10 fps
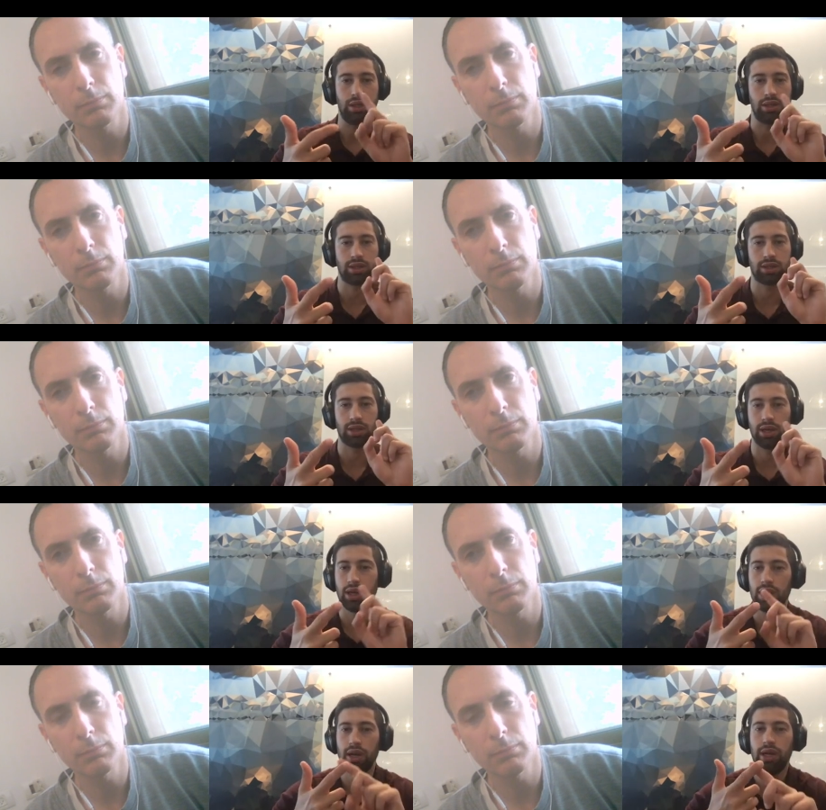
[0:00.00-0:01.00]
Speaker 1: it's
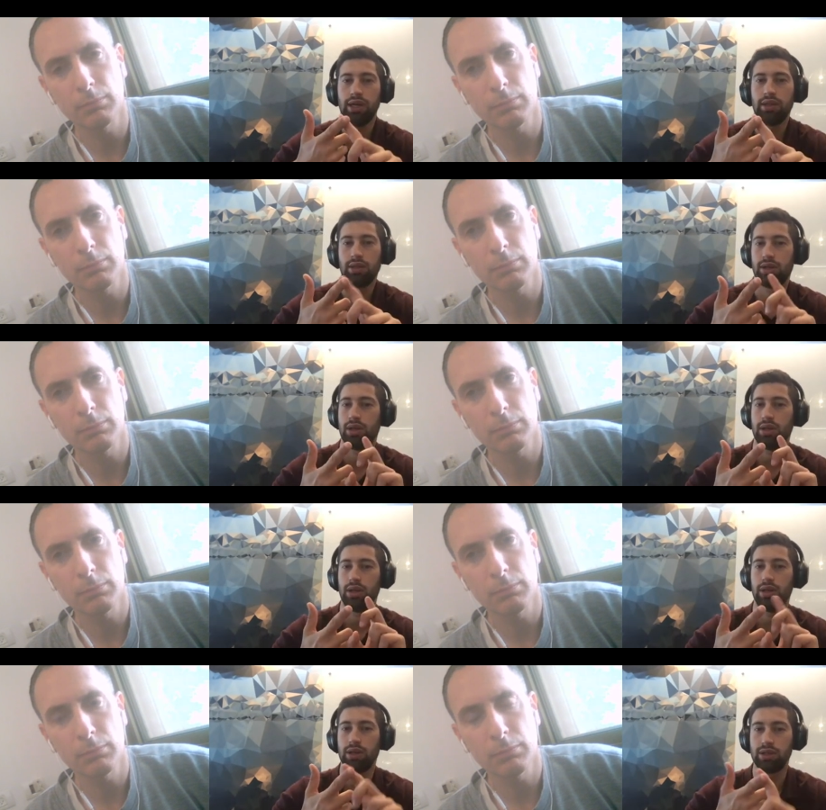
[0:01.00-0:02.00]
a late
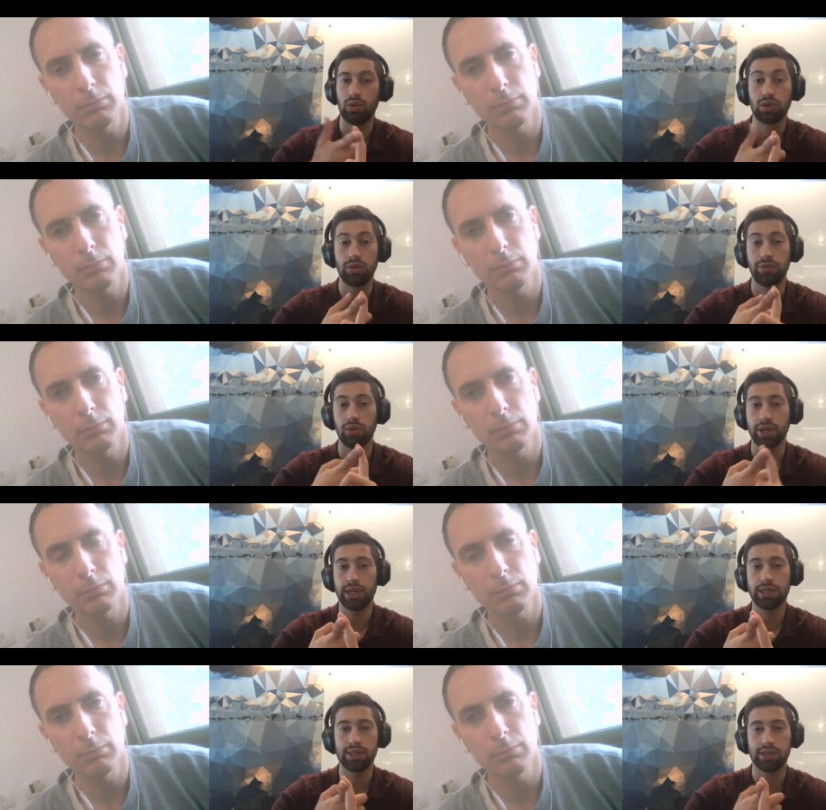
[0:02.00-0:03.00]
uh, resolution for
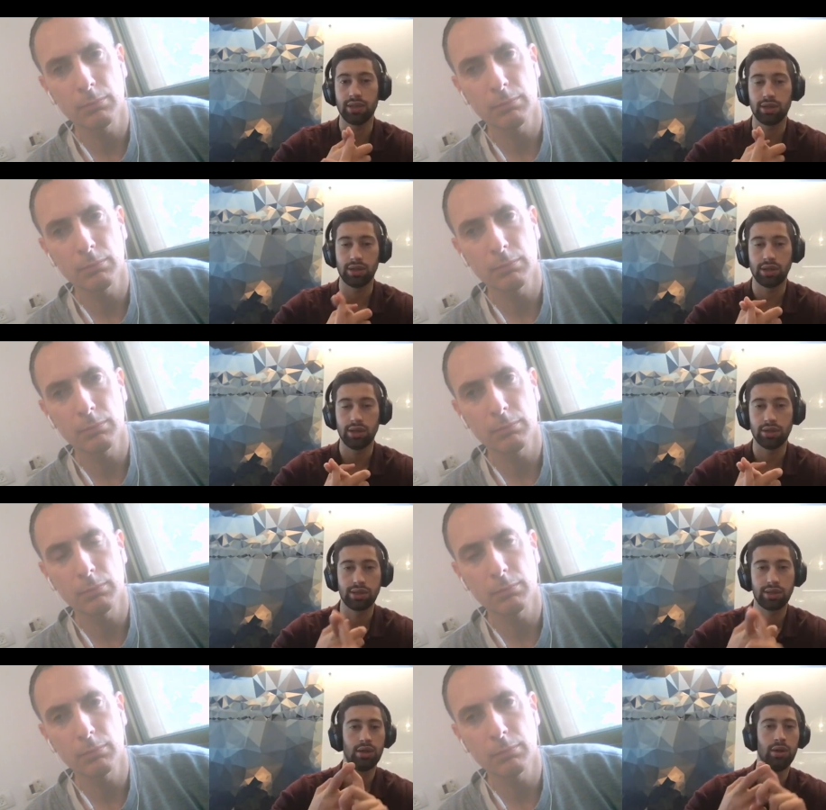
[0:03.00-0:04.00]
cases and
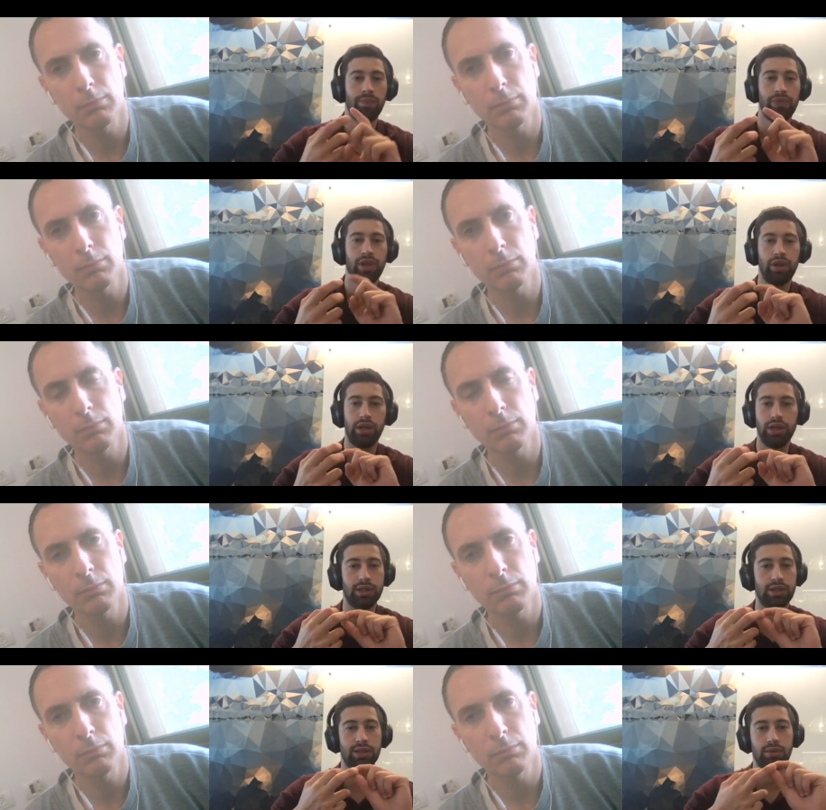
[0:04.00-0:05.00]
returns,
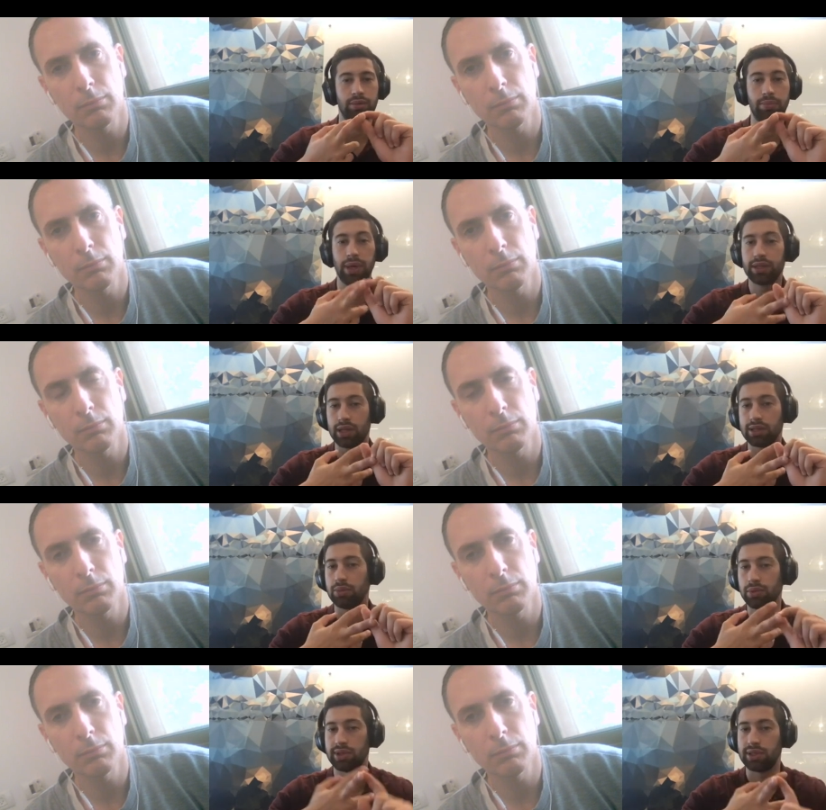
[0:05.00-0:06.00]
it's bad
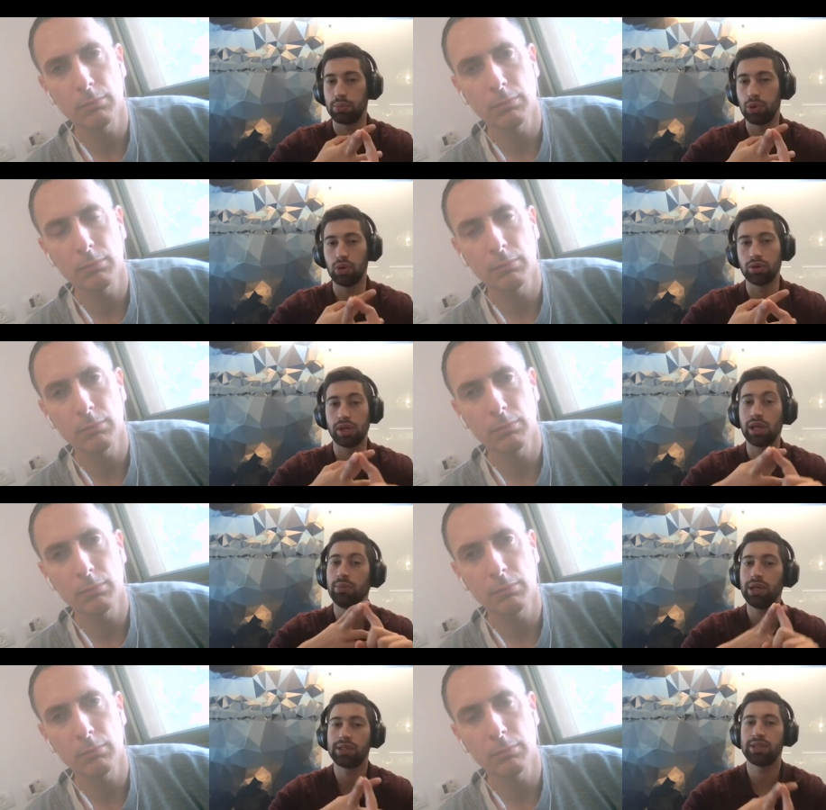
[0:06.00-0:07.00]
customer support.
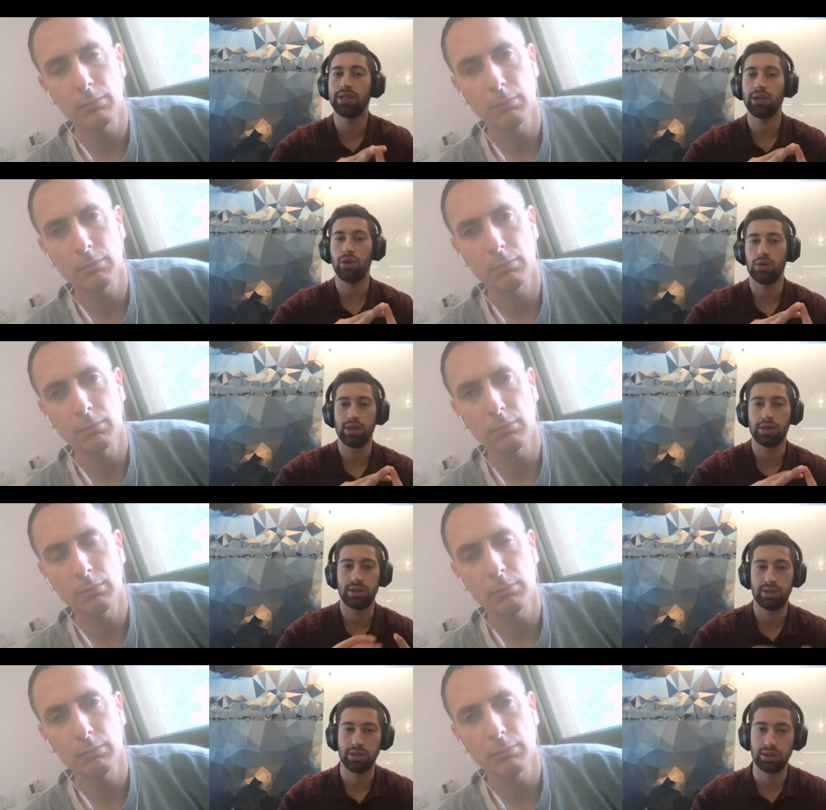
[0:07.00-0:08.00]
eBay see all these
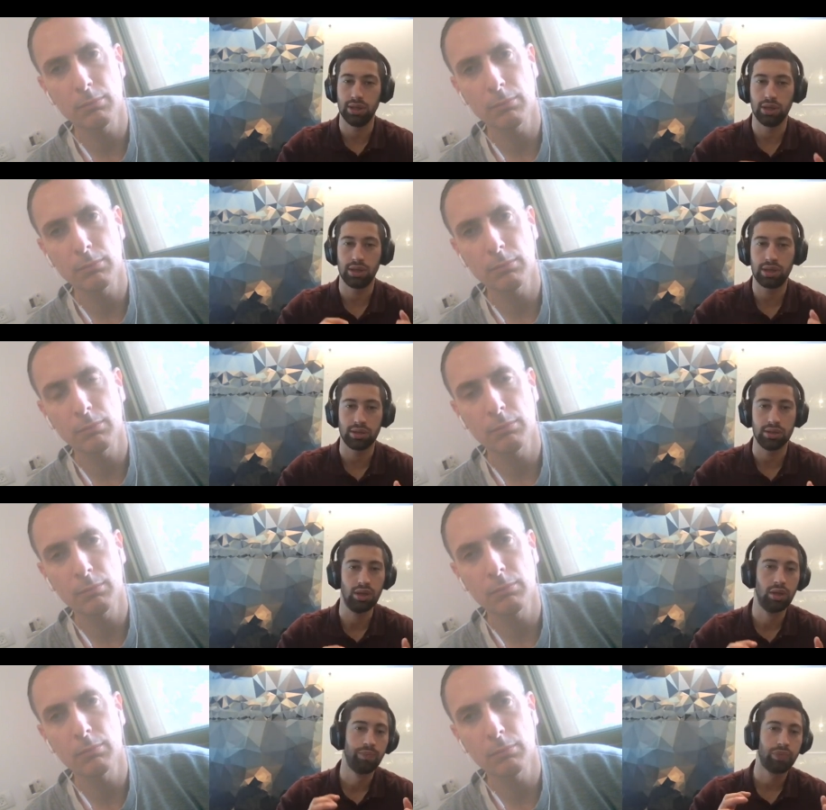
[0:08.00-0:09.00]
uh, things.
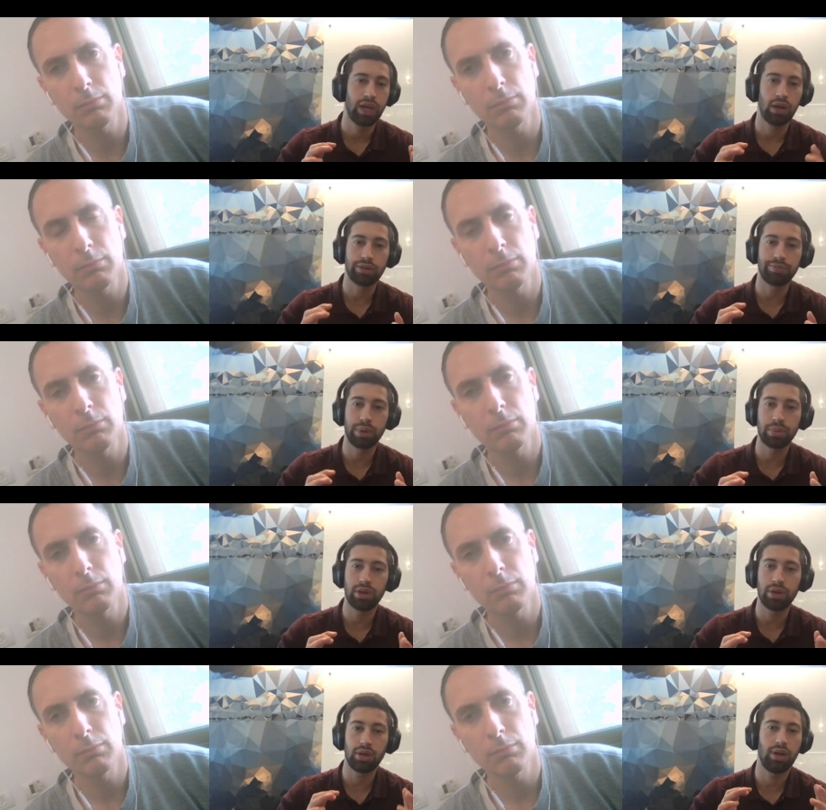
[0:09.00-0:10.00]
A lot of
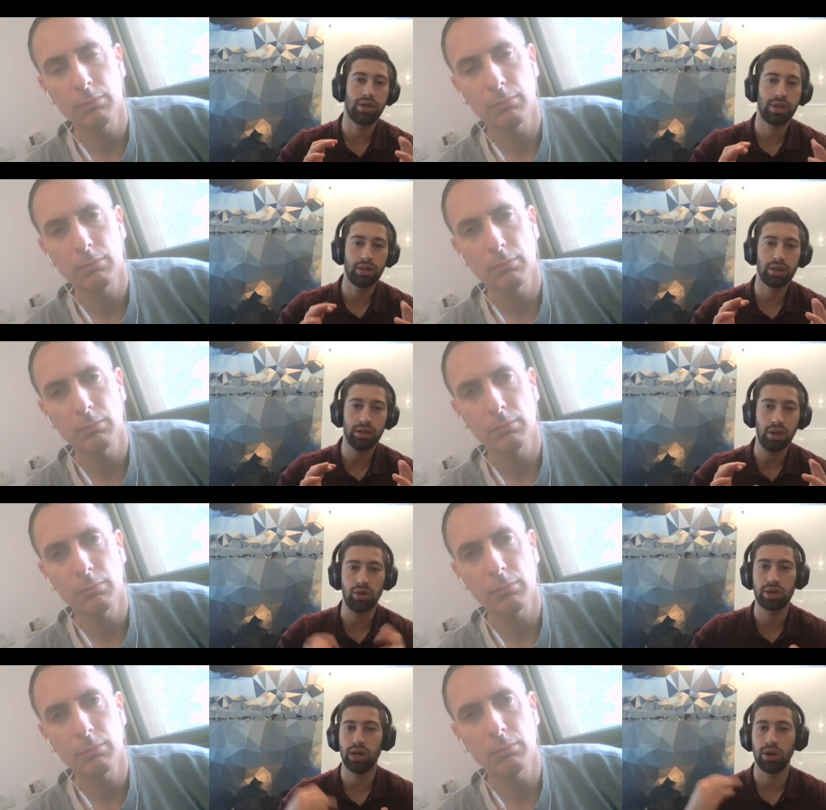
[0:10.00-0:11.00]
people uh, think that,
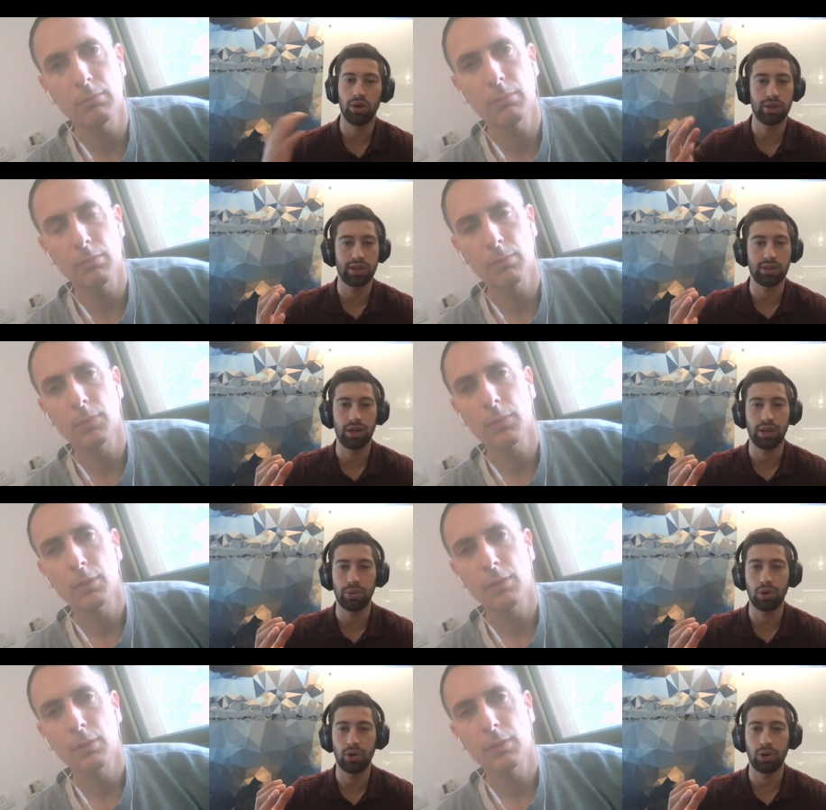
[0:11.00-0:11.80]
okay, I already sold the,